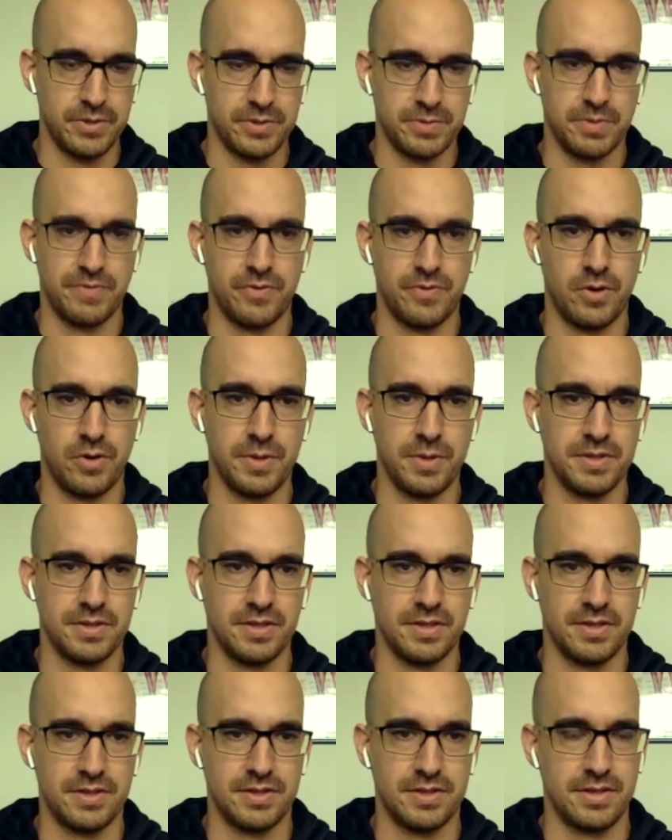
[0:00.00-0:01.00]
Push
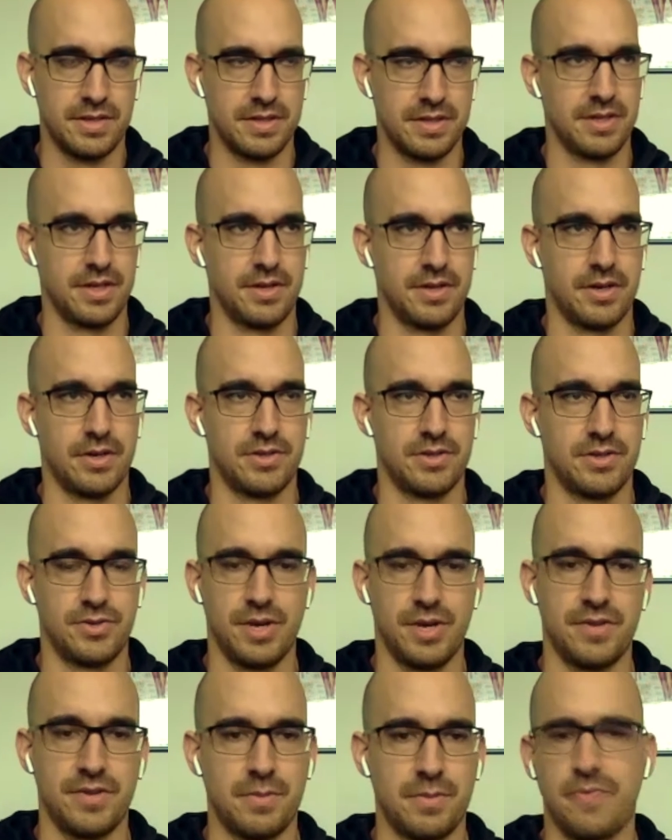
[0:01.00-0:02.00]
Performance, that's our
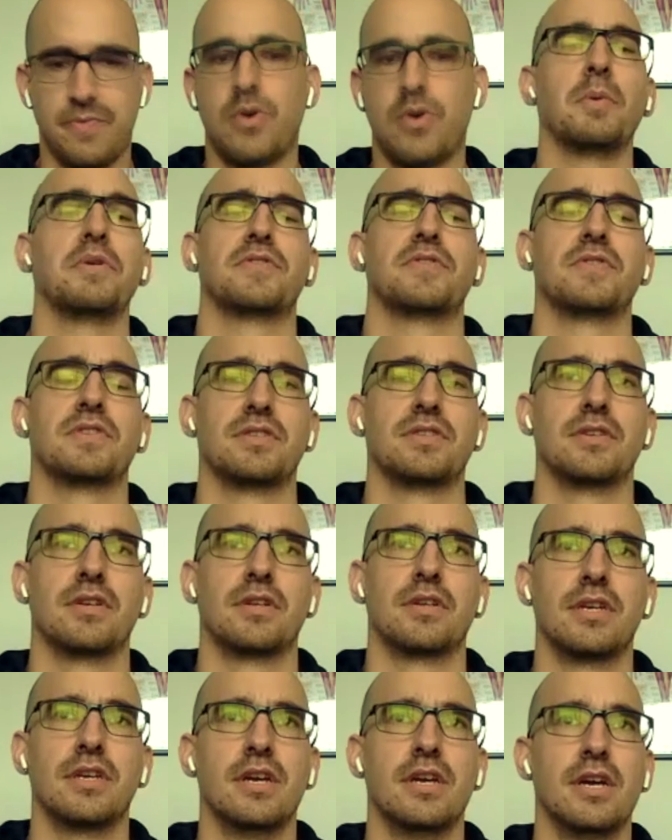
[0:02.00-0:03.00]
strength and performance
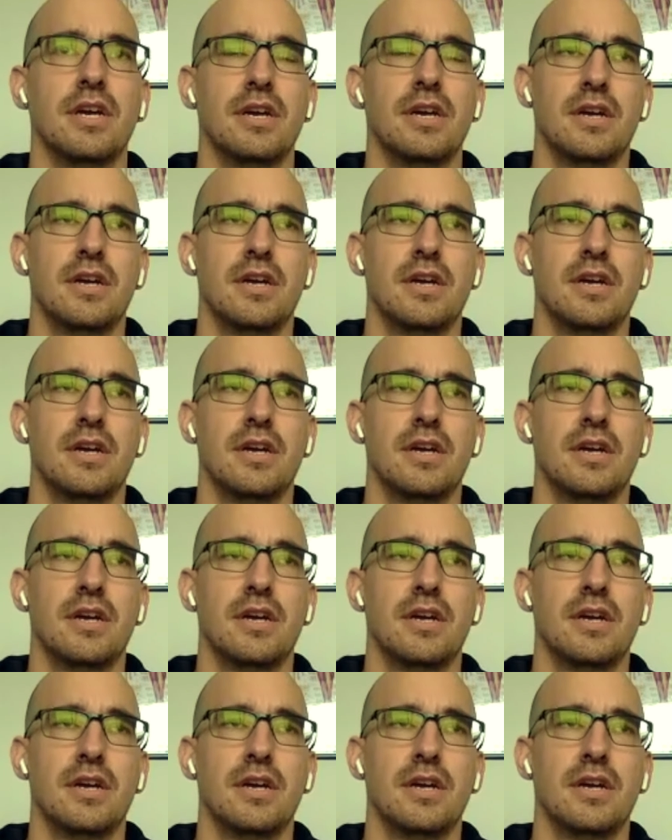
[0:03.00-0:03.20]
facility.